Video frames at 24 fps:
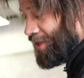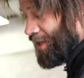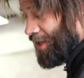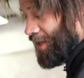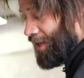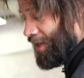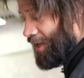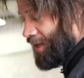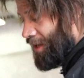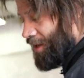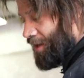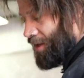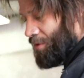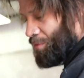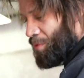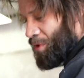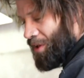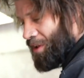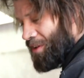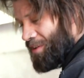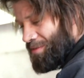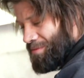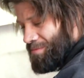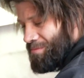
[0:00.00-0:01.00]

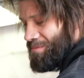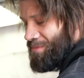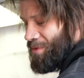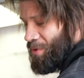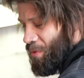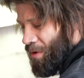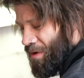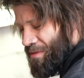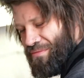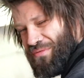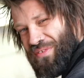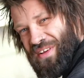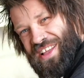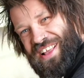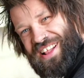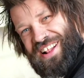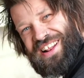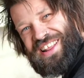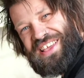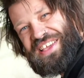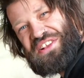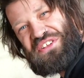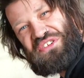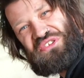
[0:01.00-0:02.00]
well, quite
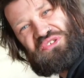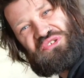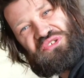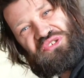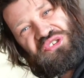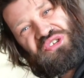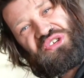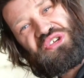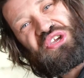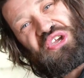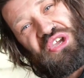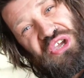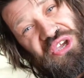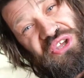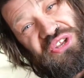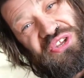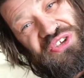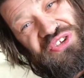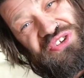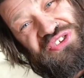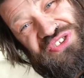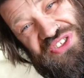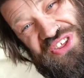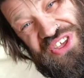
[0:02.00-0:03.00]
frankly, it looks hideous